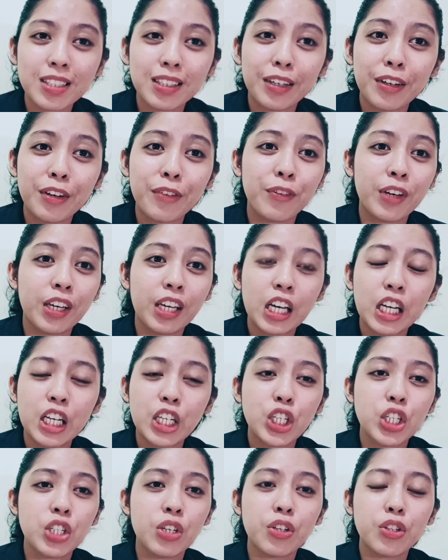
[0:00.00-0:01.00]

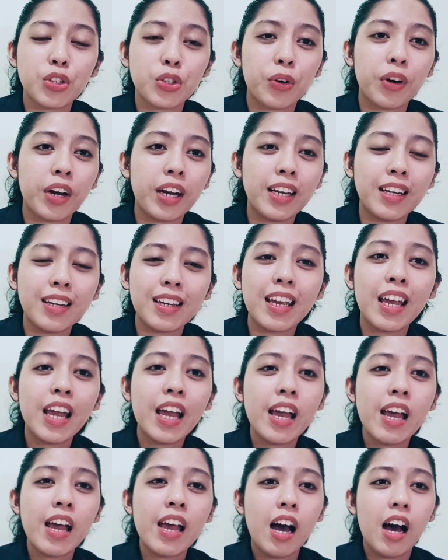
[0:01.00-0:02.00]
clarifications, or
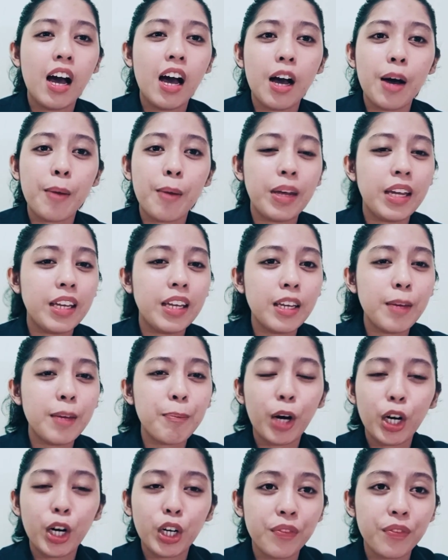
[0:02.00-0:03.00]
any
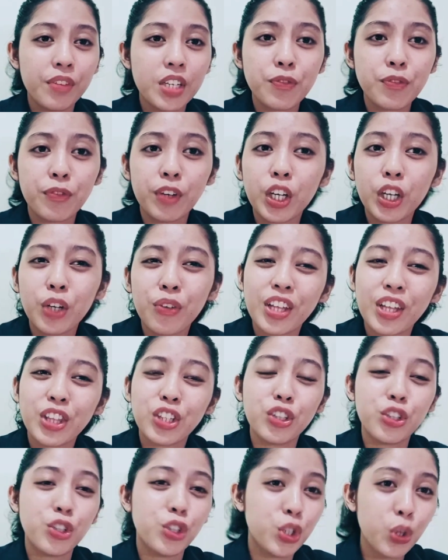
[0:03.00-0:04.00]
part of this video that
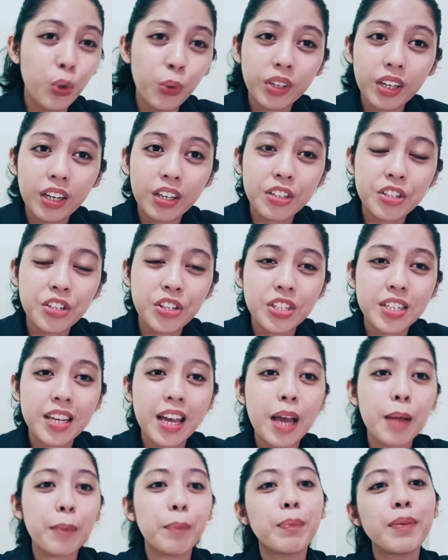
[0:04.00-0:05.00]
you don't
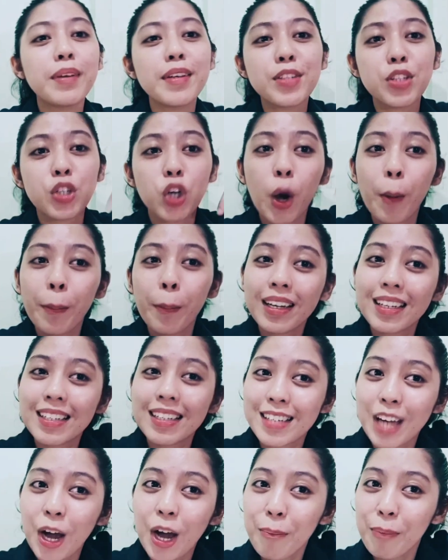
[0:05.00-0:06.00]
understand, please comment
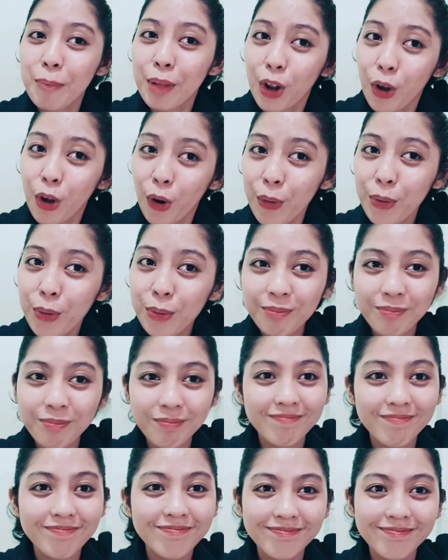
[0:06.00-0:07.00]
it down below
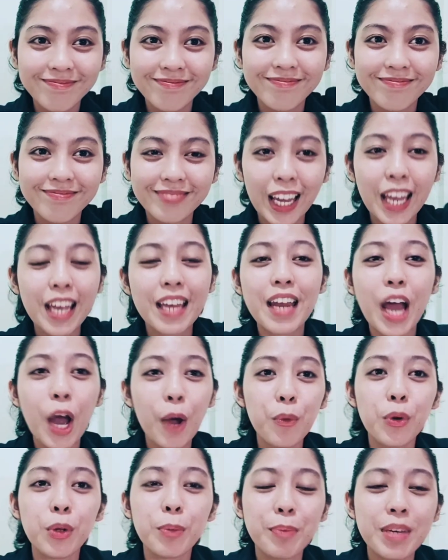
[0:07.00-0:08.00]
and
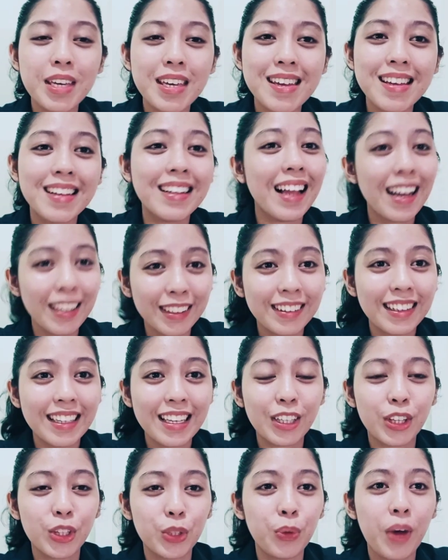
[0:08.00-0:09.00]
I will be glad
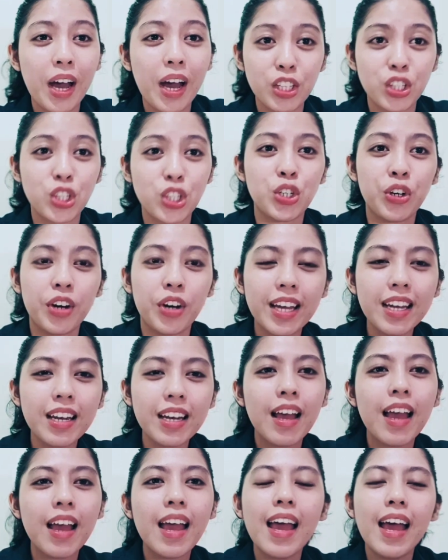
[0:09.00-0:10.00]
to answer it.
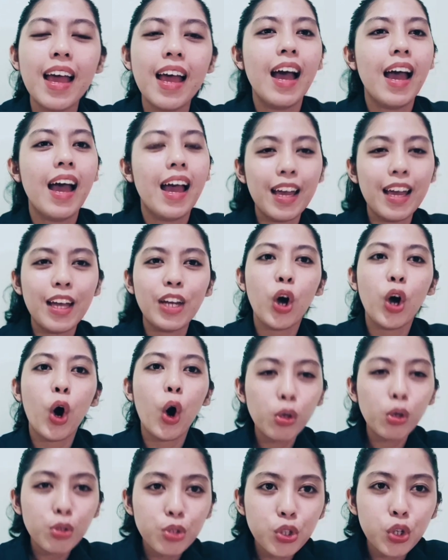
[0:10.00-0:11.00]
And
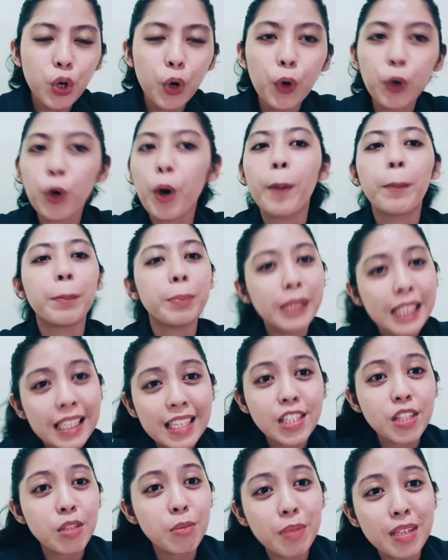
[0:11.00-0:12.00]
also,
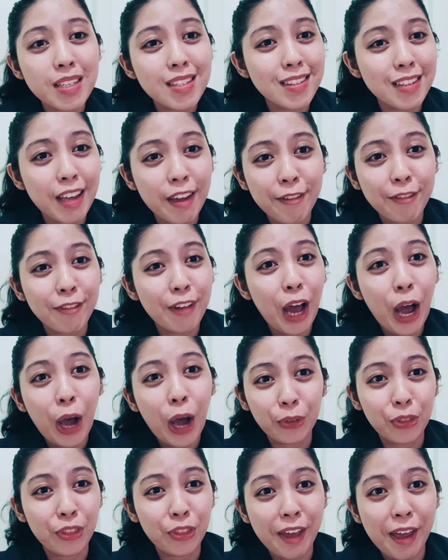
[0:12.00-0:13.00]
please be safe
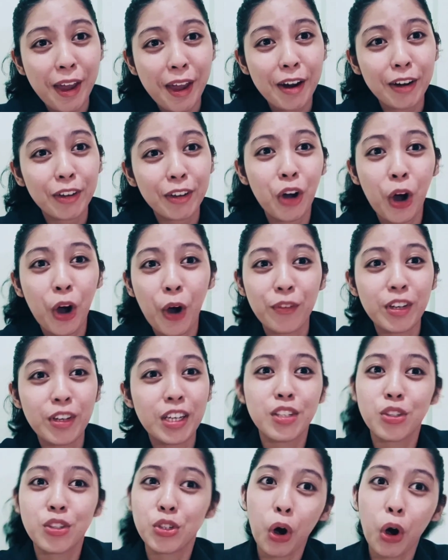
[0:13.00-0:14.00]
out there. COVID
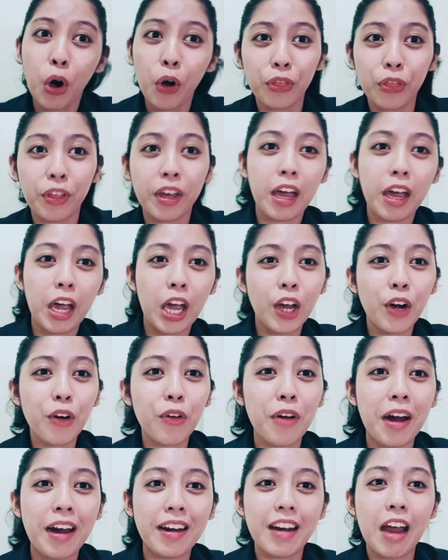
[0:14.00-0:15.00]
is on the air
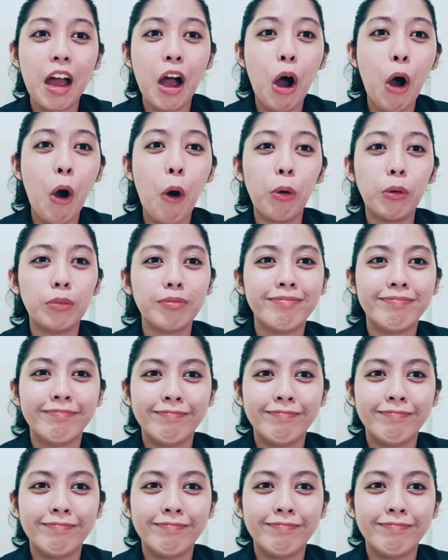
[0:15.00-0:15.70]
right now.